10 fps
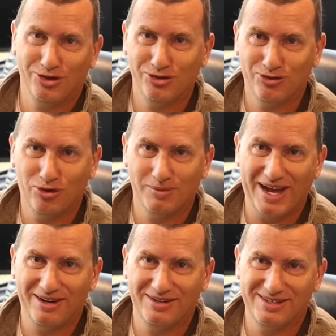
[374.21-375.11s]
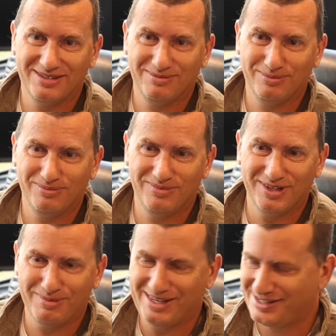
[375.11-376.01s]
use 4 batteries
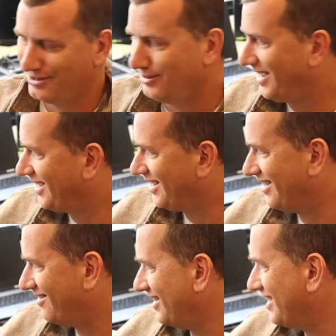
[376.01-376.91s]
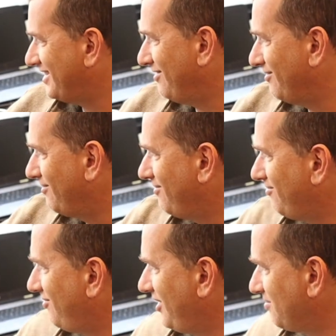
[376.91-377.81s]
in a single day. I don't think that's even
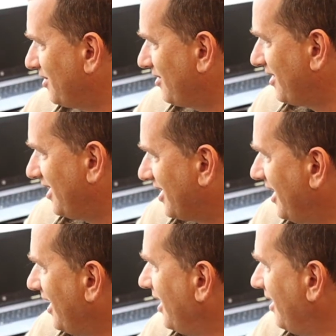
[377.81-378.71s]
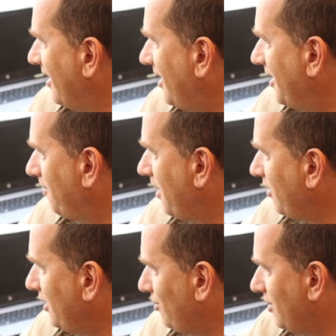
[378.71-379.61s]
feasible to think.
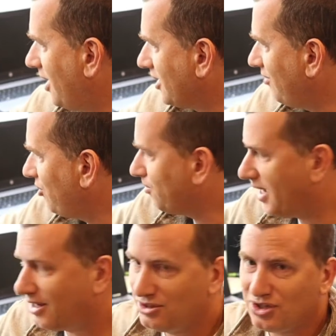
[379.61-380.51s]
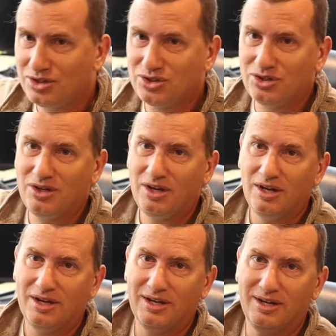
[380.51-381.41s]
They do not give you a battery charger,
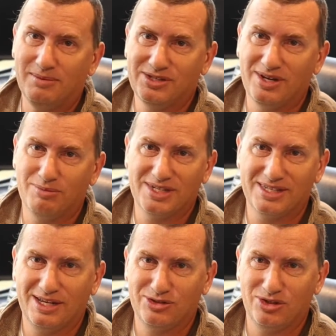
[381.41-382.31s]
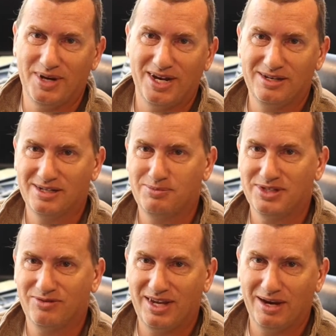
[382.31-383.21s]
as dumb as that sounds. So you buy an
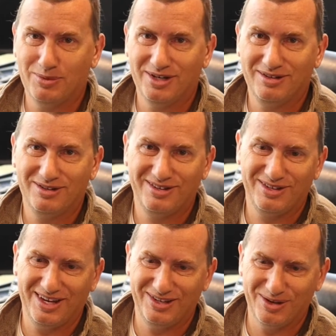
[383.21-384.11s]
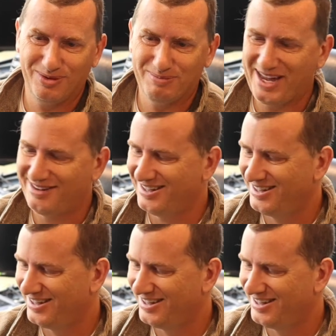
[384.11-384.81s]
expensive camera and you get 1 battery,